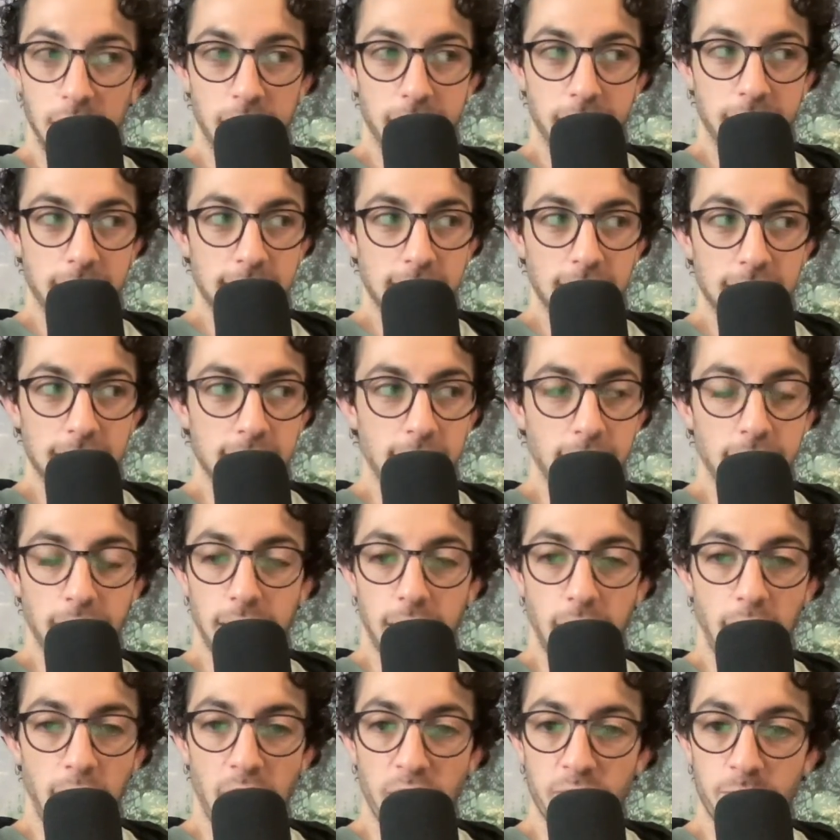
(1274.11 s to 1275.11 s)
because that's not going to
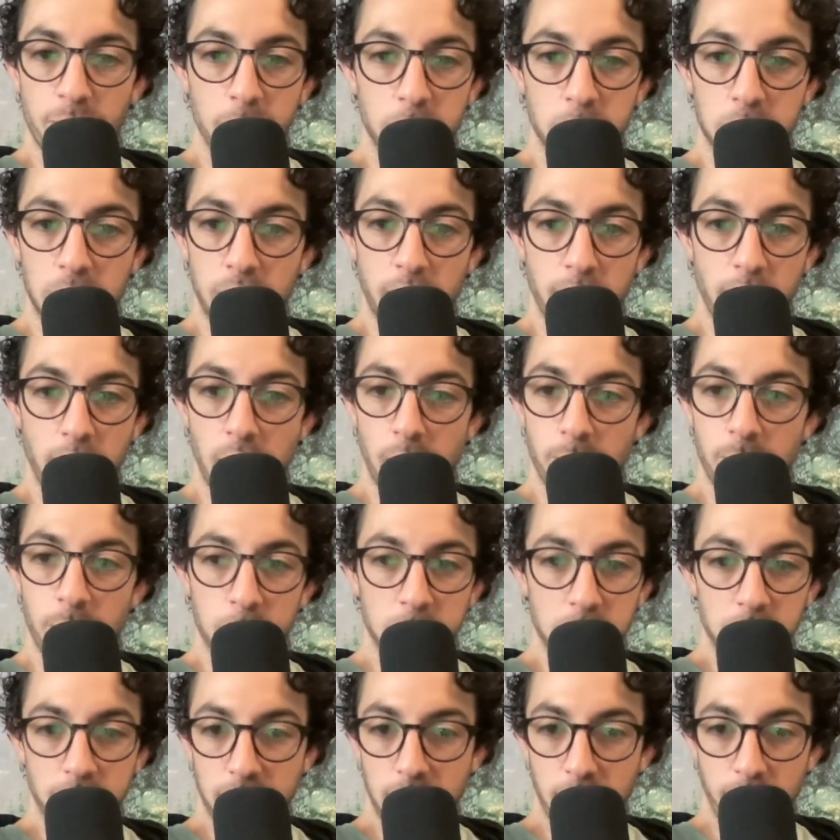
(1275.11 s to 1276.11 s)
have much of,
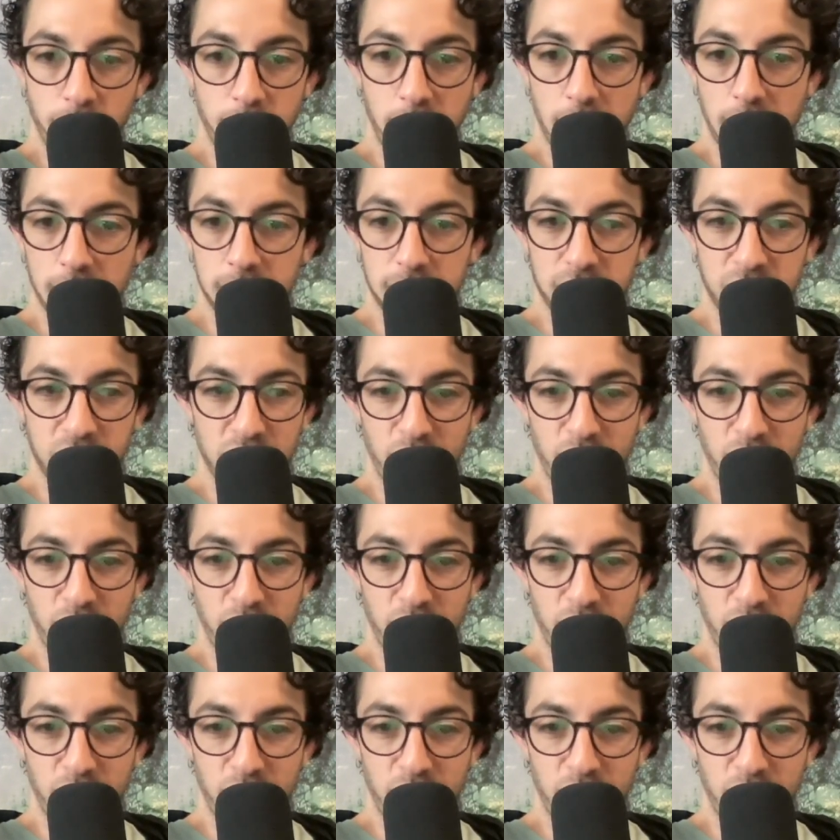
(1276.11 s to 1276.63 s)
much of an effect